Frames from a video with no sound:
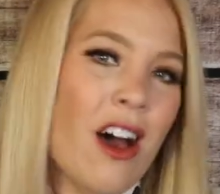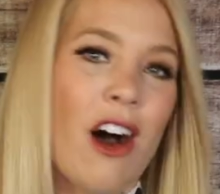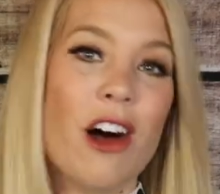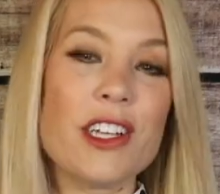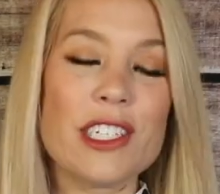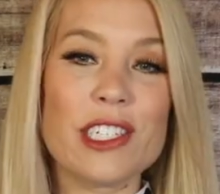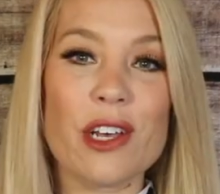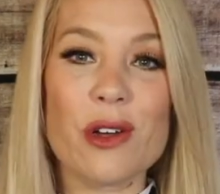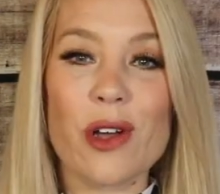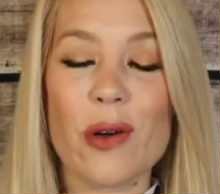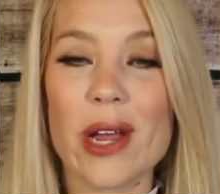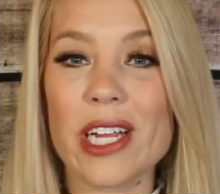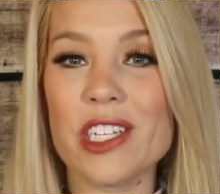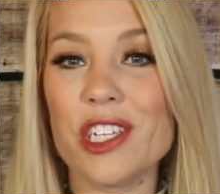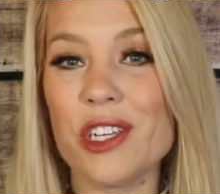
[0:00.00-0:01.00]
Also
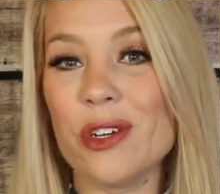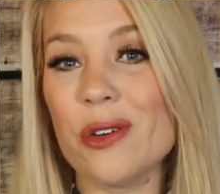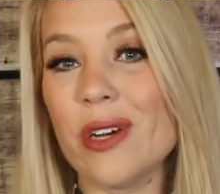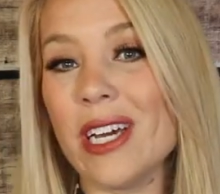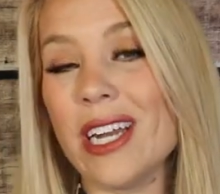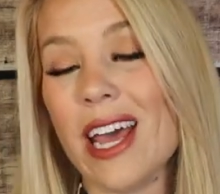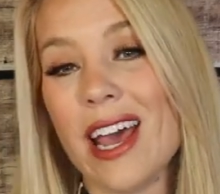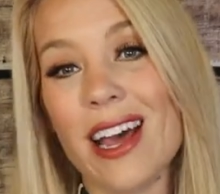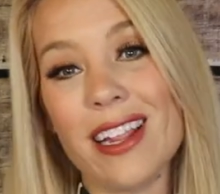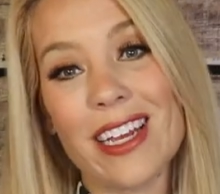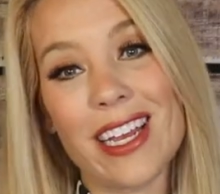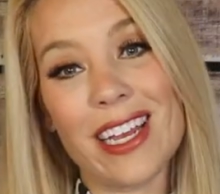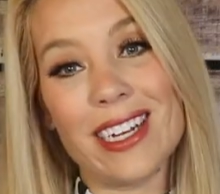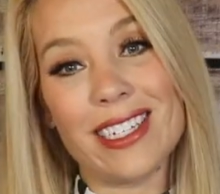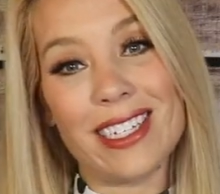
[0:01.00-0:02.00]
going to an
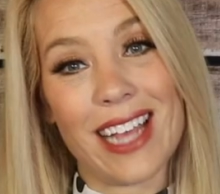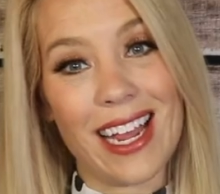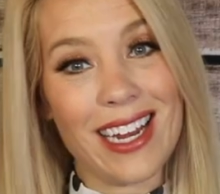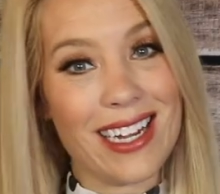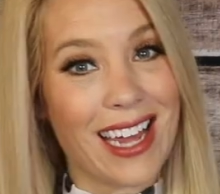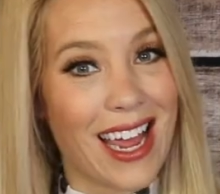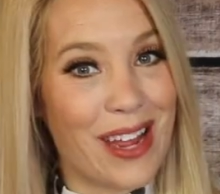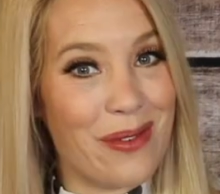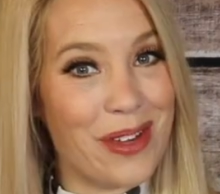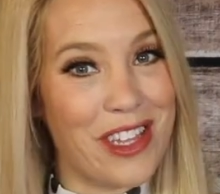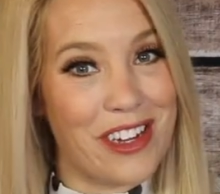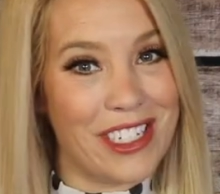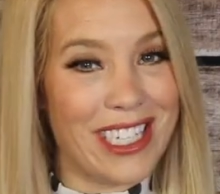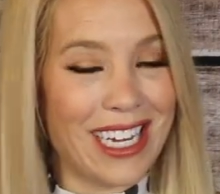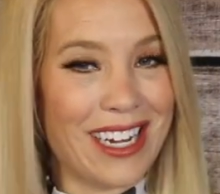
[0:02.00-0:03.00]
elegant date night with
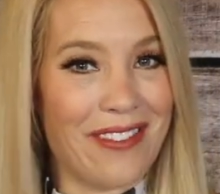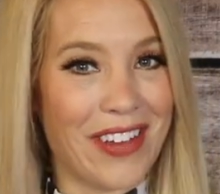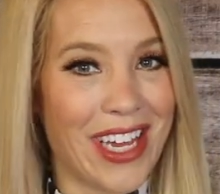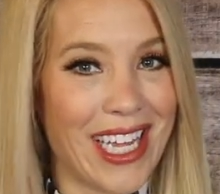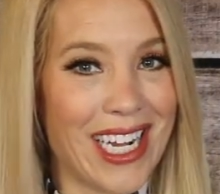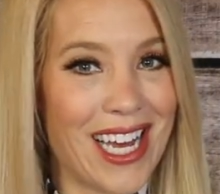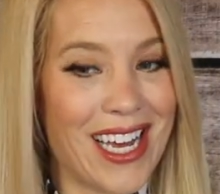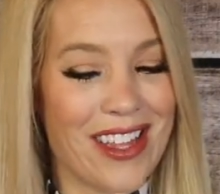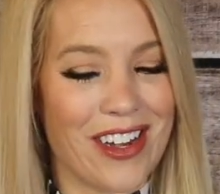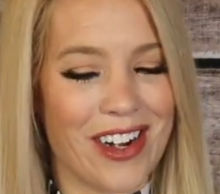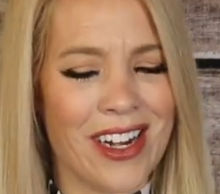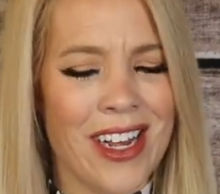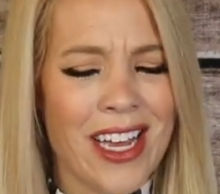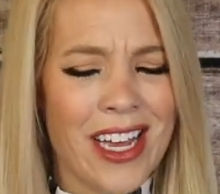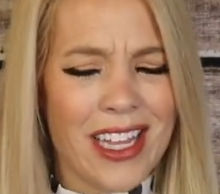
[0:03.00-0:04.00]
your significant other.